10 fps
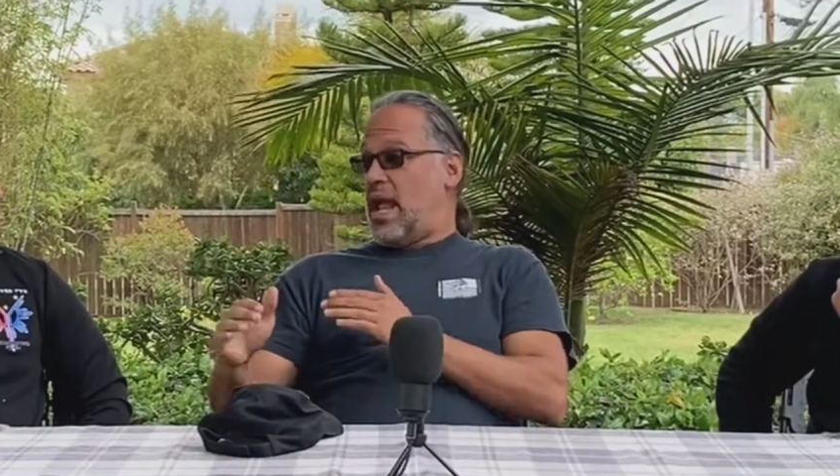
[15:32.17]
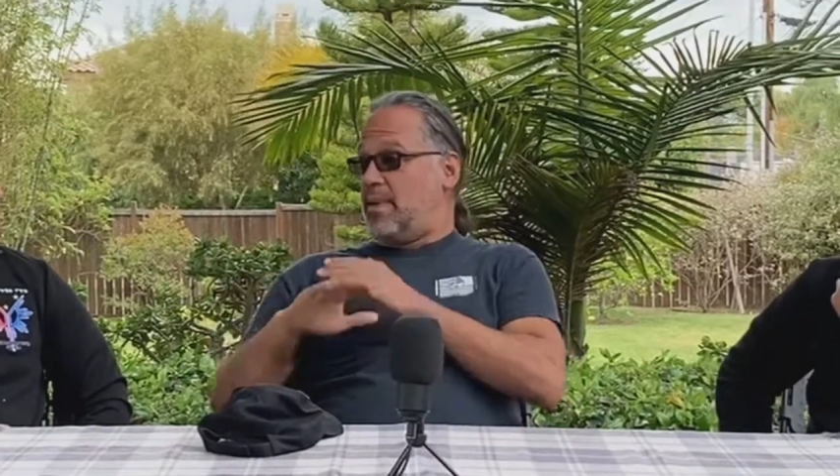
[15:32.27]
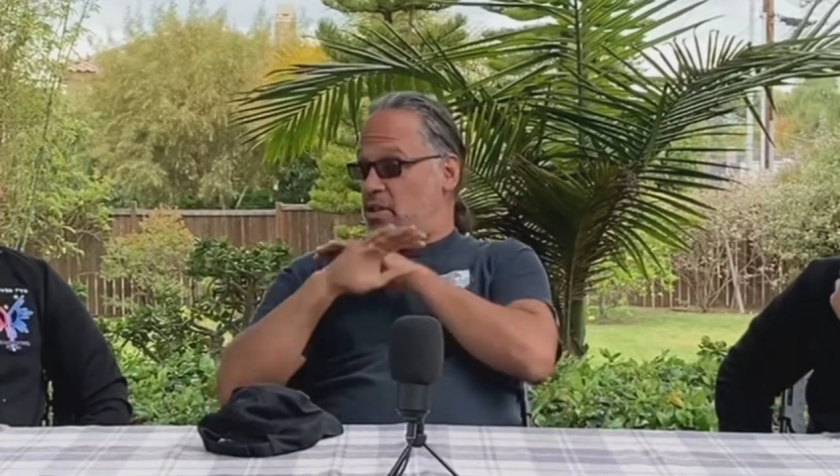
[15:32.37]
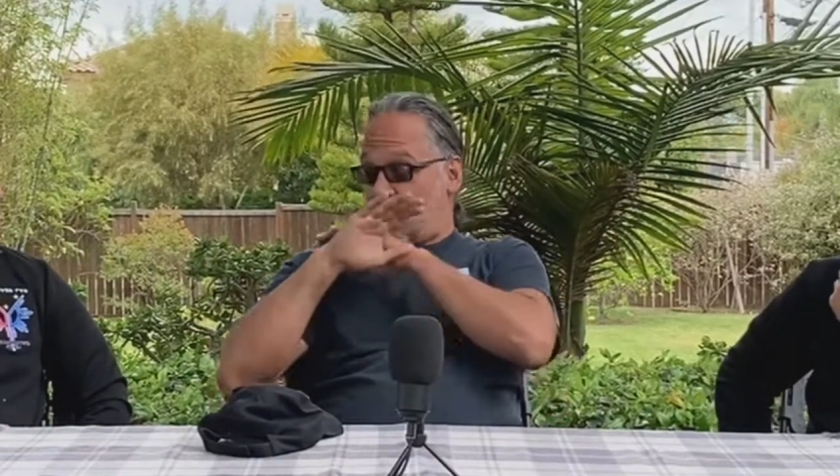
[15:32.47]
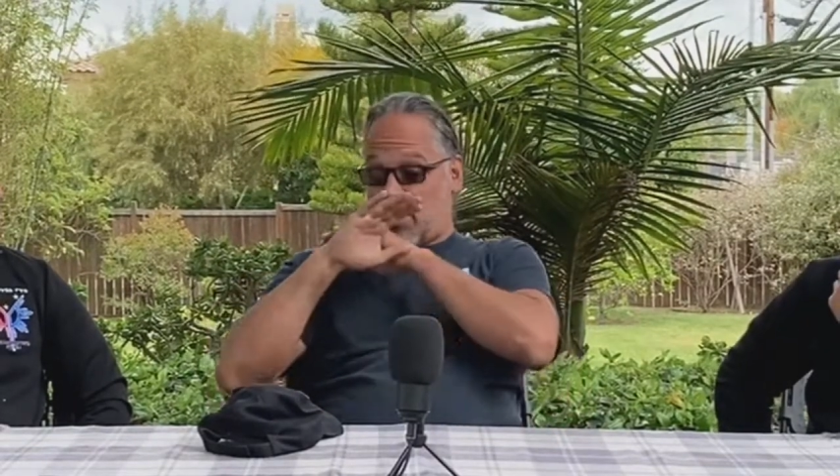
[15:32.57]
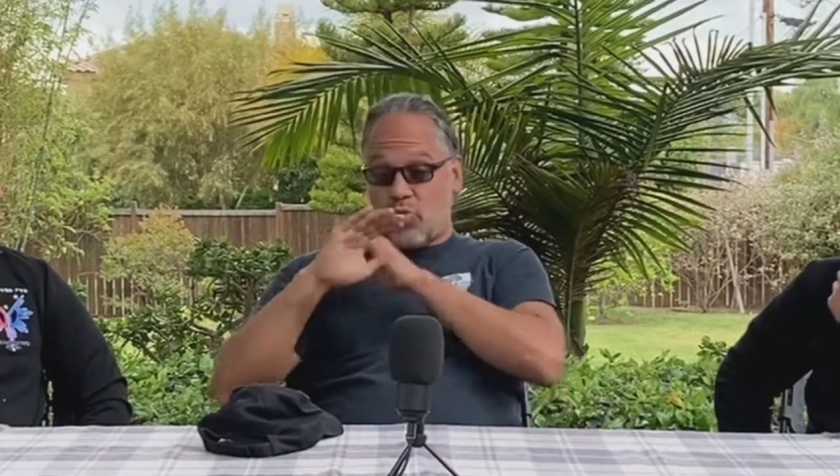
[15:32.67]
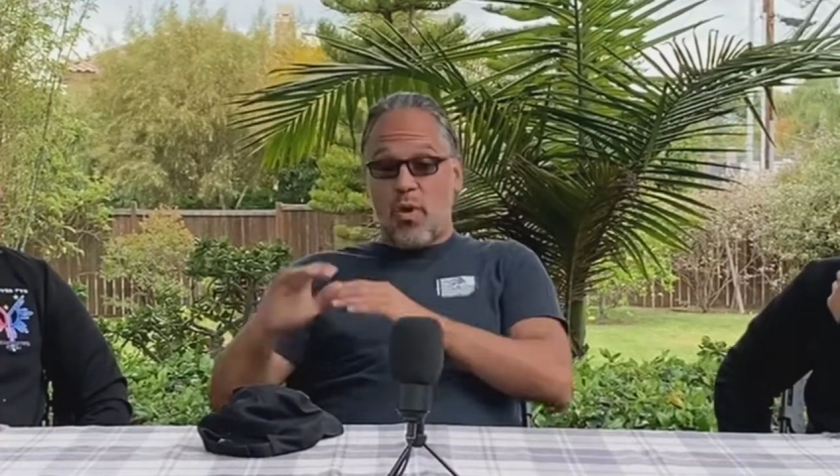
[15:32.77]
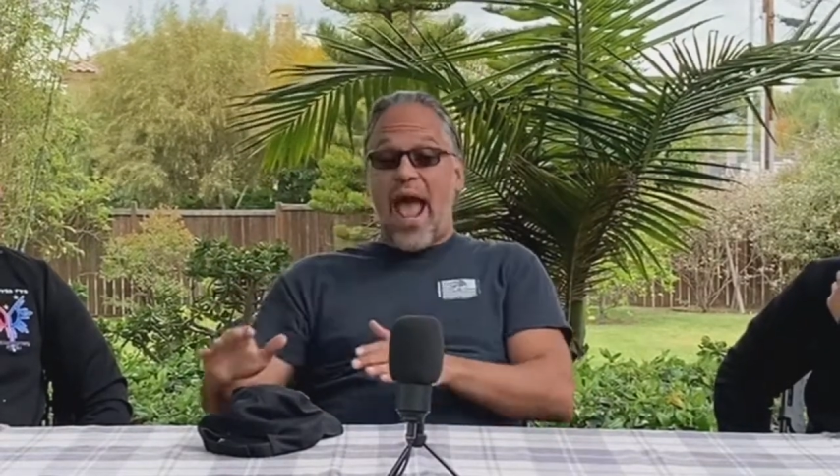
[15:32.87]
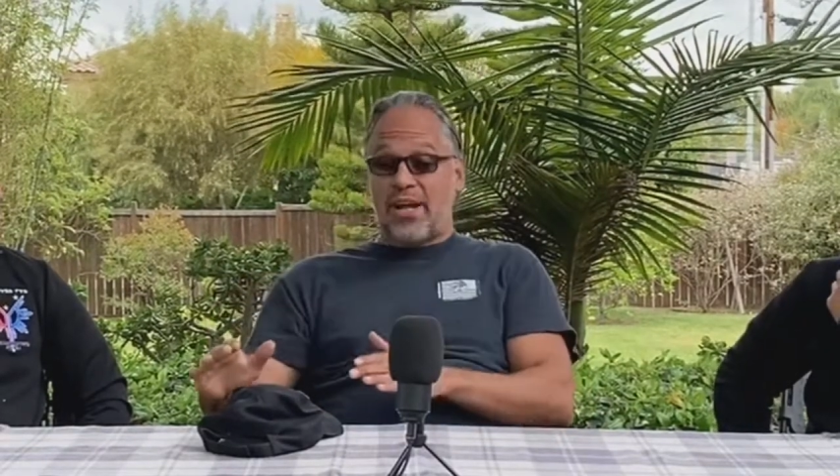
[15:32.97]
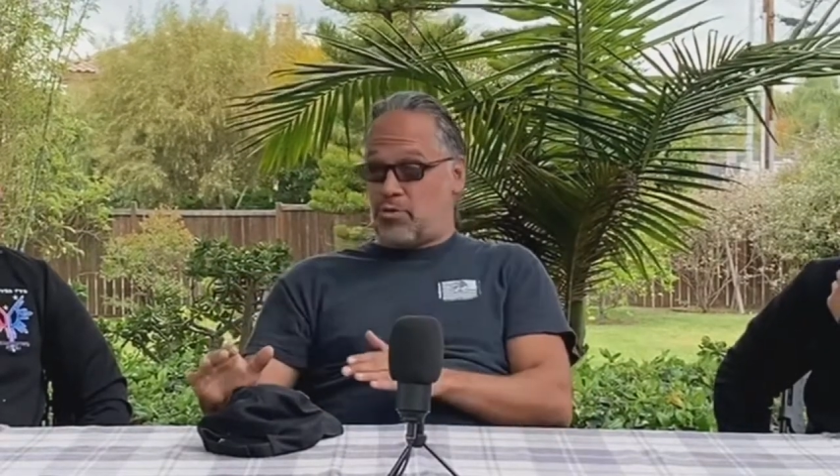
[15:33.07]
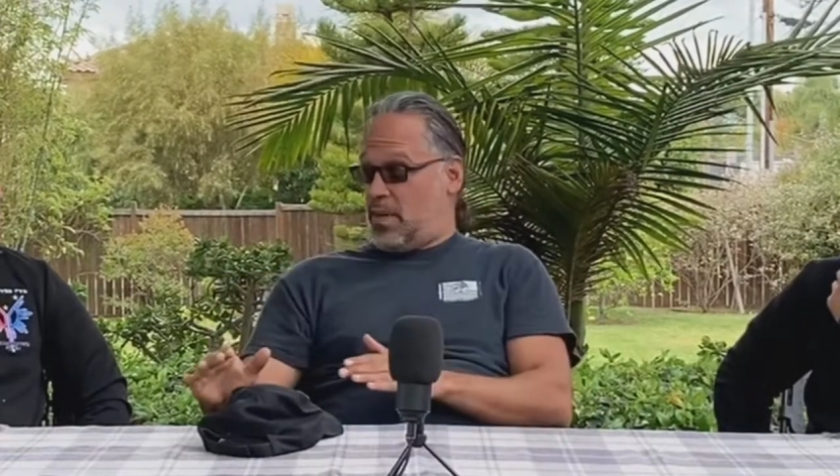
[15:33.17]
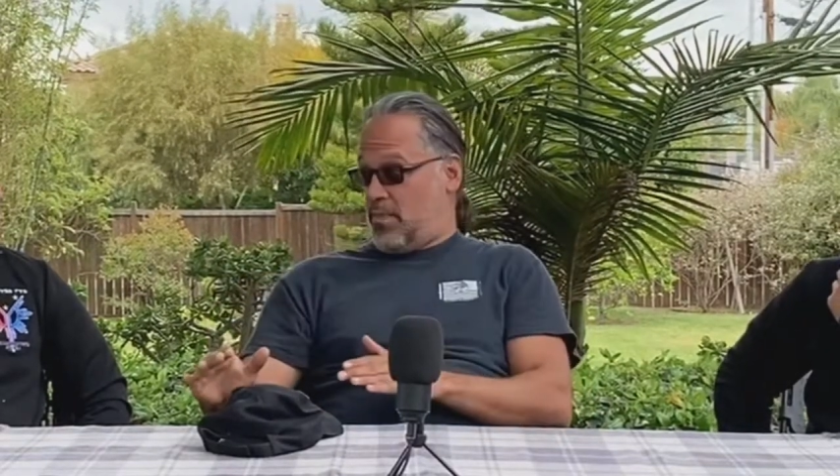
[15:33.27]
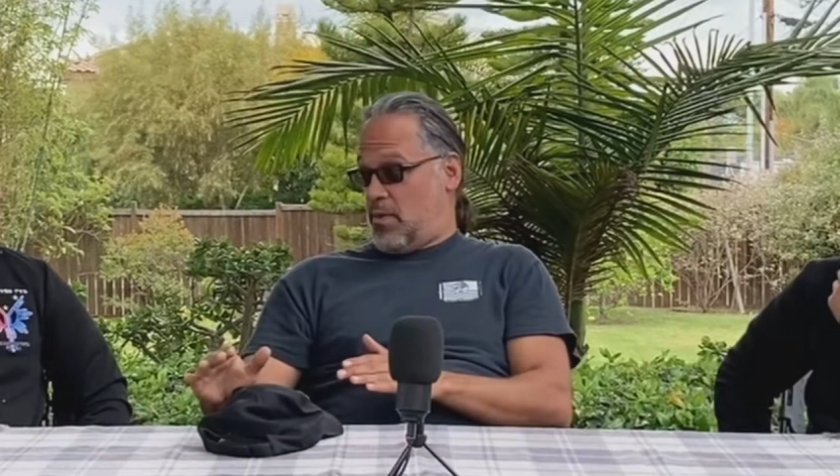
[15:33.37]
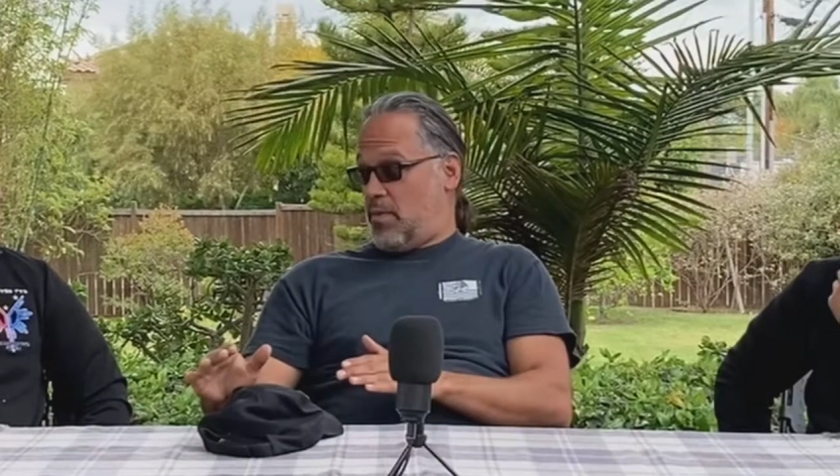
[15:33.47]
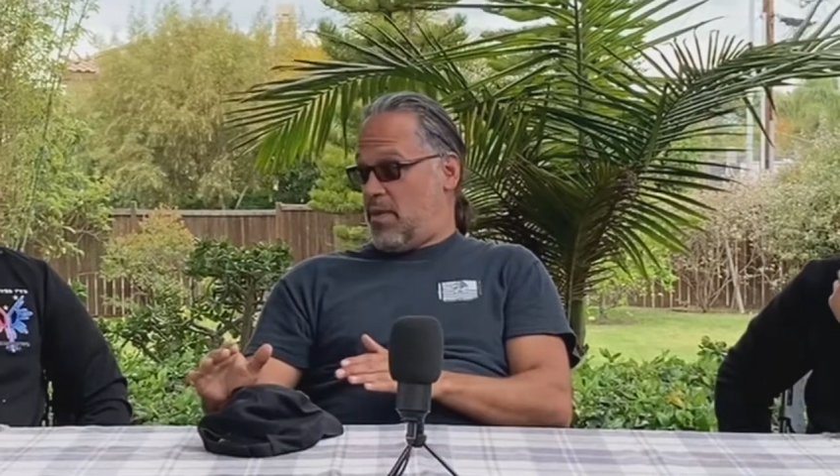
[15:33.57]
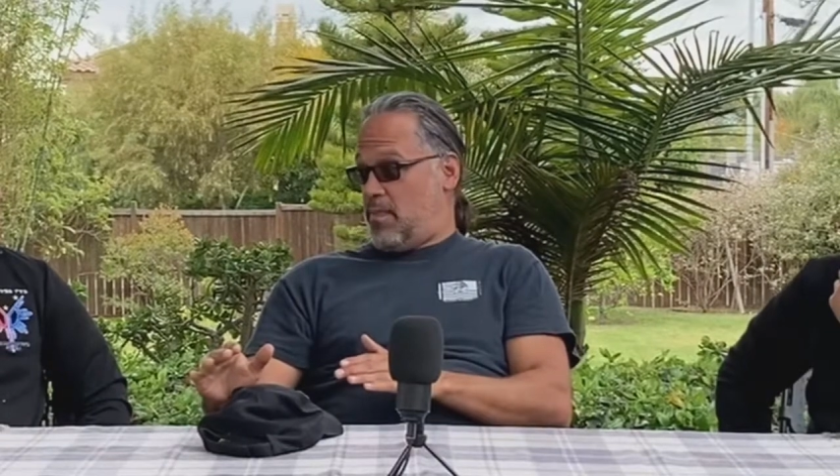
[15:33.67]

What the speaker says: mean thrash people